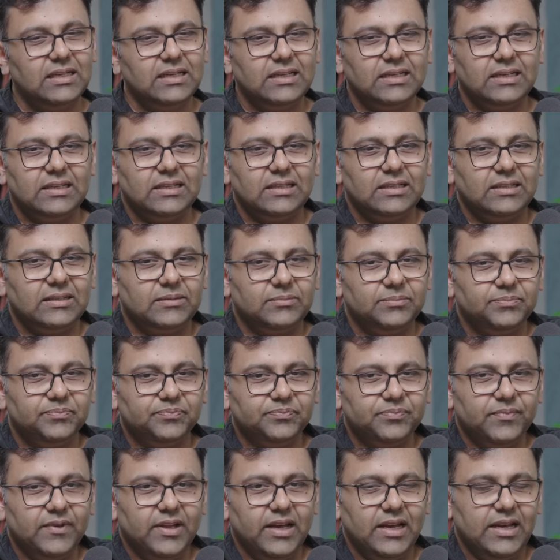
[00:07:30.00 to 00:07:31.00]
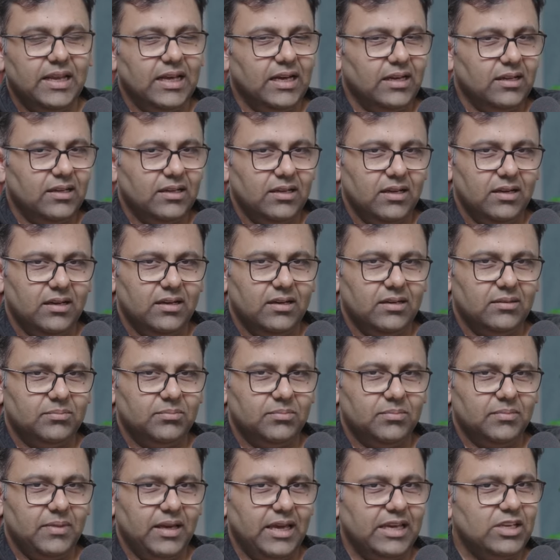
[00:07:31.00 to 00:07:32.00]
Um, and yeah, uh,
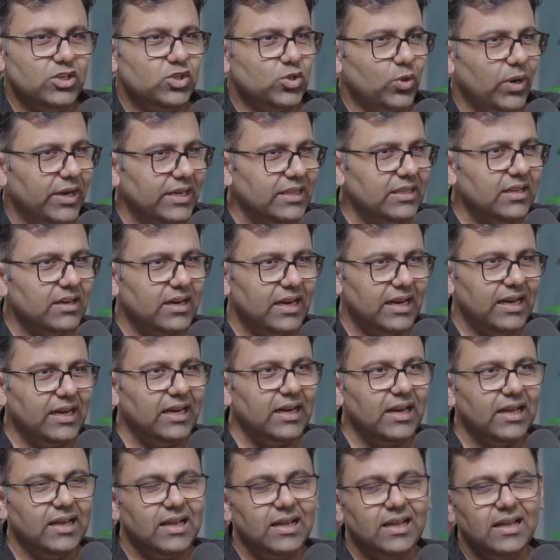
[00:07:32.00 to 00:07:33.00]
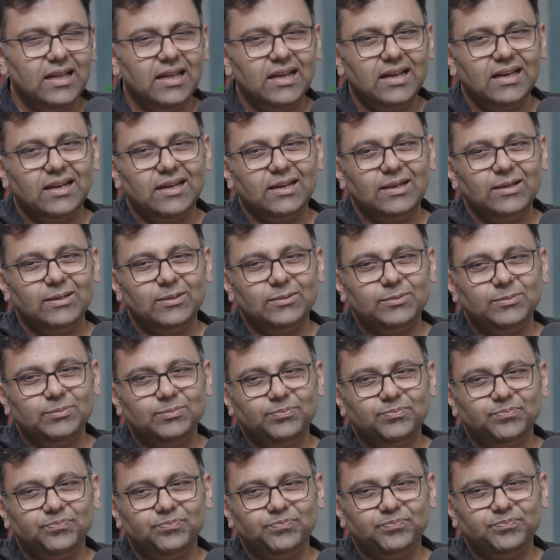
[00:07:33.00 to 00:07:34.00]
enjoying the ride.
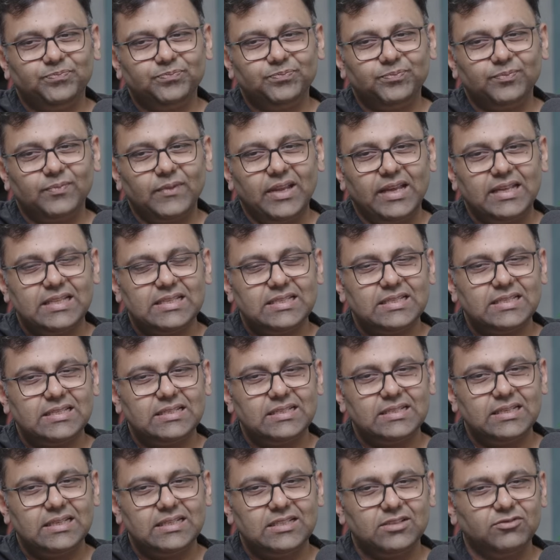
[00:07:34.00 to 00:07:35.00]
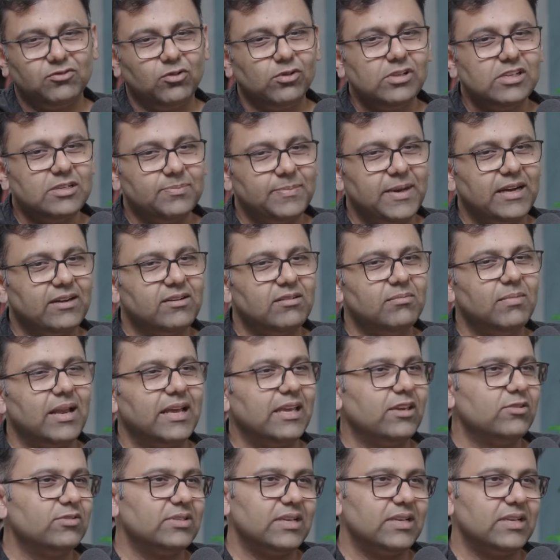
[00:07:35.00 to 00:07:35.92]
Um, it's, uh, it's a full spectrum. Like you